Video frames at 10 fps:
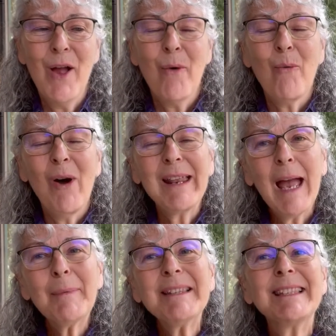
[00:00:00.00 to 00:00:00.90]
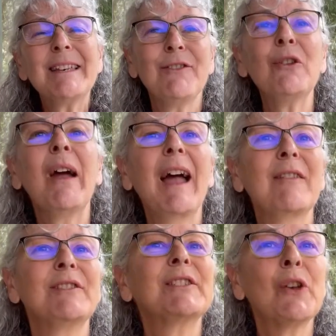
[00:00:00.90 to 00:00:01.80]
What happens if you
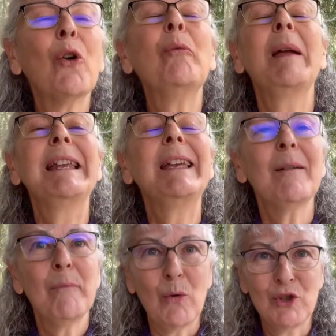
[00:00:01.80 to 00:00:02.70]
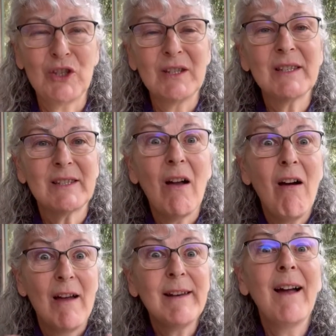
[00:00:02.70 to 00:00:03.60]
have so many emotions
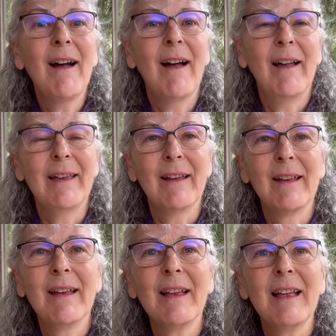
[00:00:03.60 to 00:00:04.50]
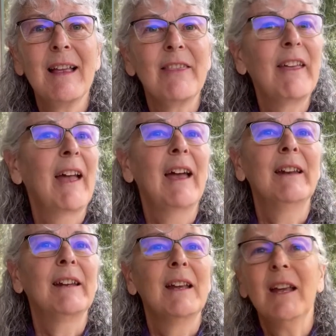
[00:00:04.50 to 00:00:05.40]
on high
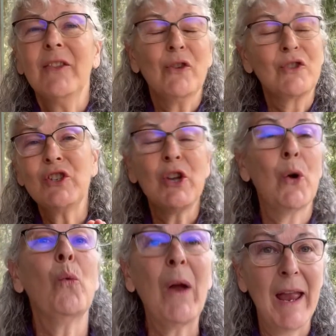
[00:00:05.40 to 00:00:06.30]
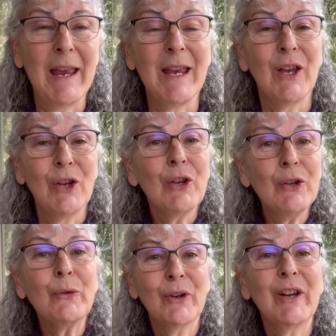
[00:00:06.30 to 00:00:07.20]
that there's no way
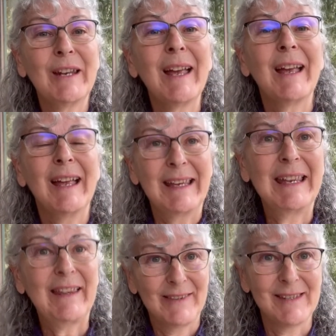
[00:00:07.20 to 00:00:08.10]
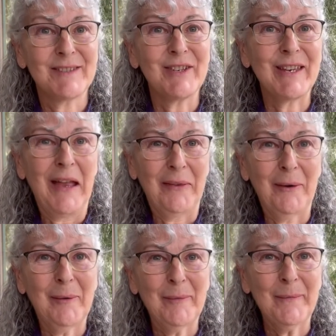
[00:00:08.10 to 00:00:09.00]
you could get this
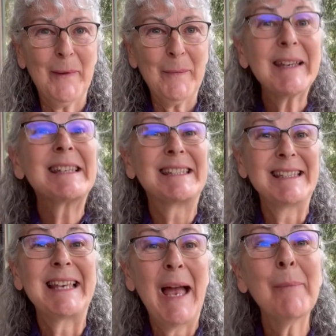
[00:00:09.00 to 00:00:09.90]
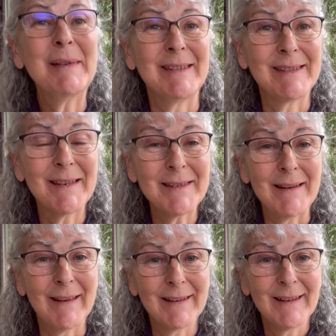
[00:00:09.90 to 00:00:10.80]
together? Because this happens, doesn't
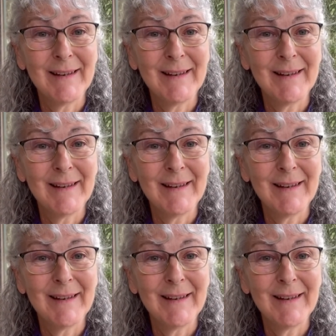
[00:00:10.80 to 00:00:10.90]
it?